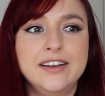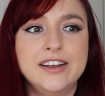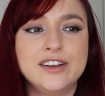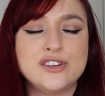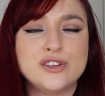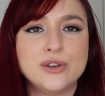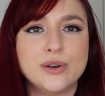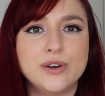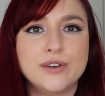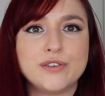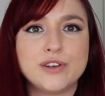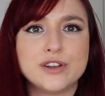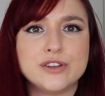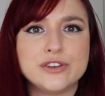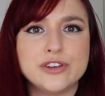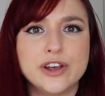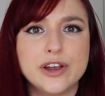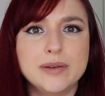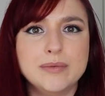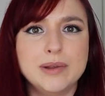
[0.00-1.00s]
it sort of
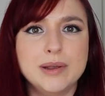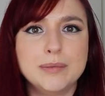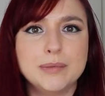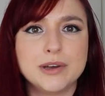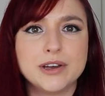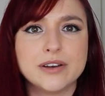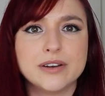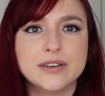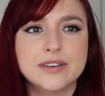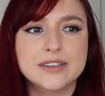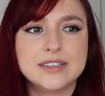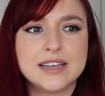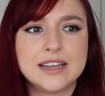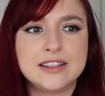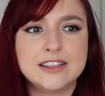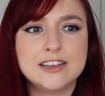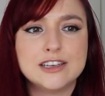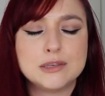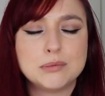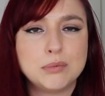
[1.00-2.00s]
concerned me because
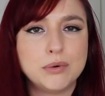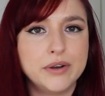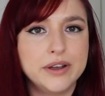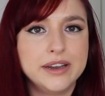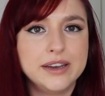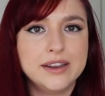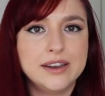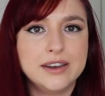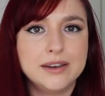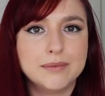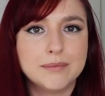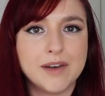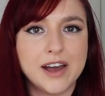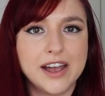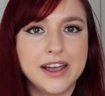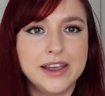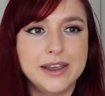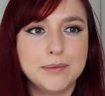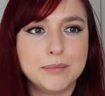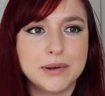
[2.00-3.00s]
at this point in
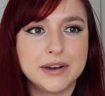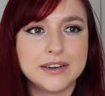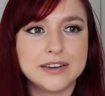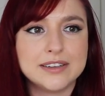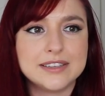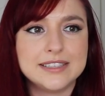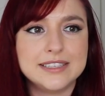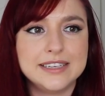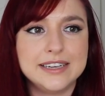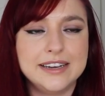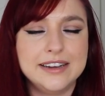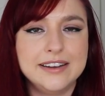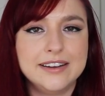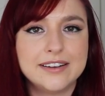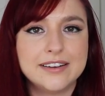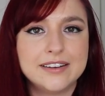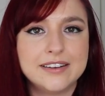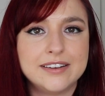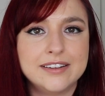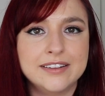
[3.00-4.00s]
my
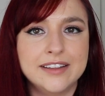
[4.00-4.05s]
pregnancy,